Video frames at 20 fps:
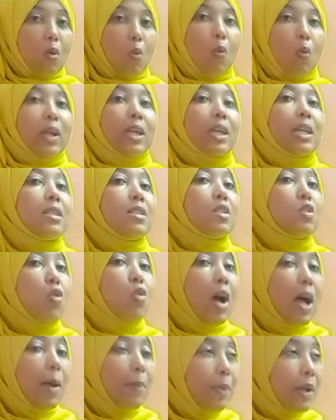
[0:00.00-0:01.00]
What needs
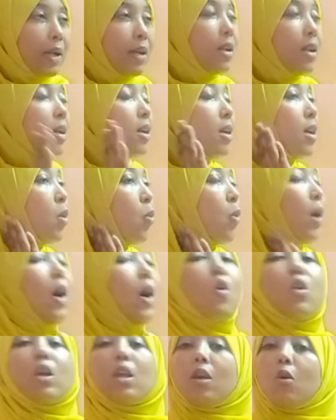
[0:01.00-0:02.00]
to happen?
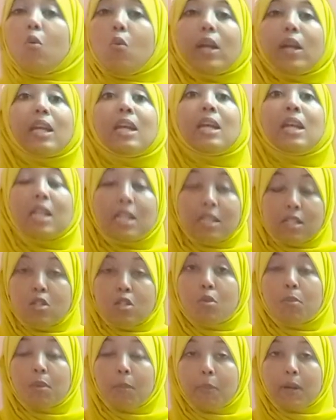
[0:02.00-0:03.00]
What needs
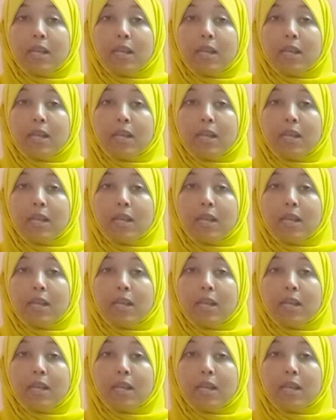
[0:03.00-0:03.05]
to be